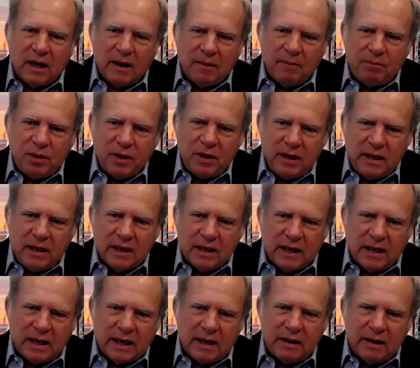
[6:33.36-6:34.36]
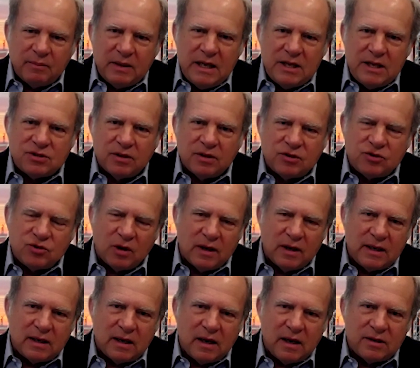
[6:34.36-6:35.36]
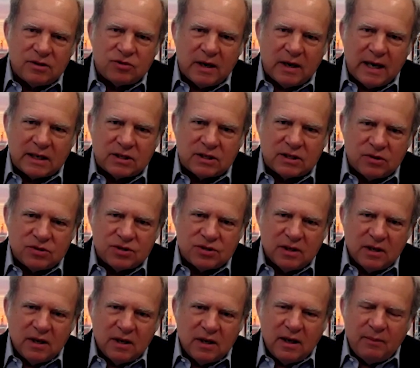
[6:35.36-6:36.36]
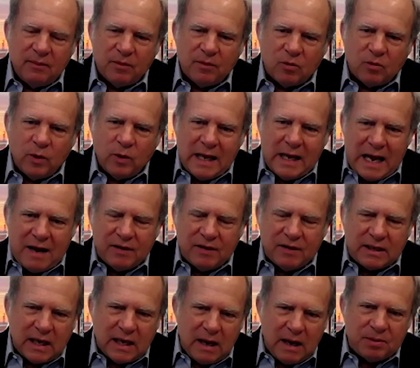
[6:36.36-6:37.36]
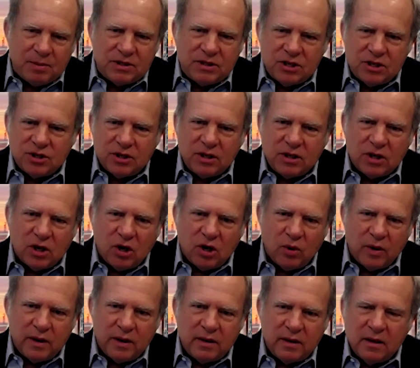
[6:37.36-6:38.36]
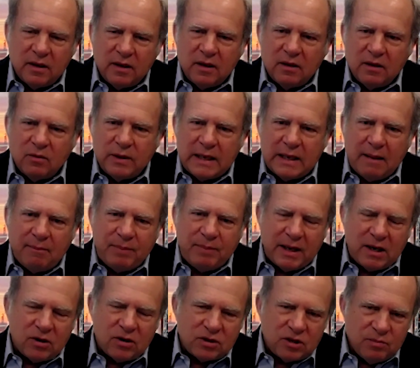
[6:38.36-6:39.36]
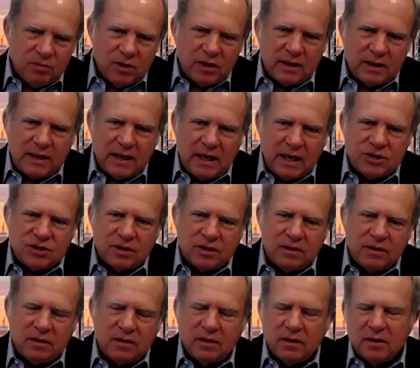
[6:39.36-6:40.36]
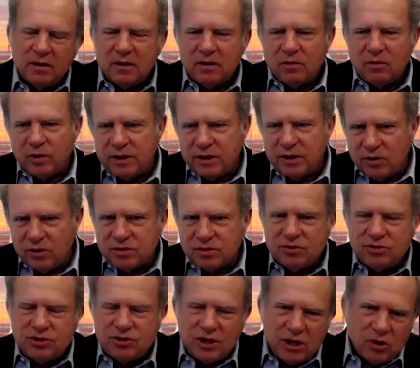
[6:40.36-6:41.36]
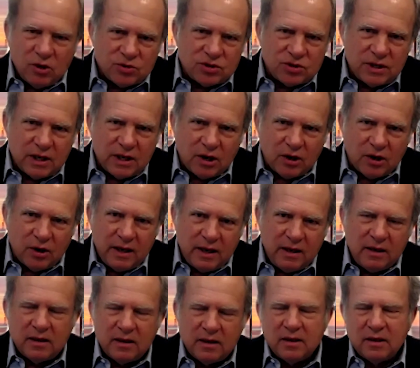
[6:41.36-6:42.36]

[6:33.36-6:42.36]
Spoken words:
putting each of the drilling contractors. We have a competition going. We got better communication. We're using geosteering.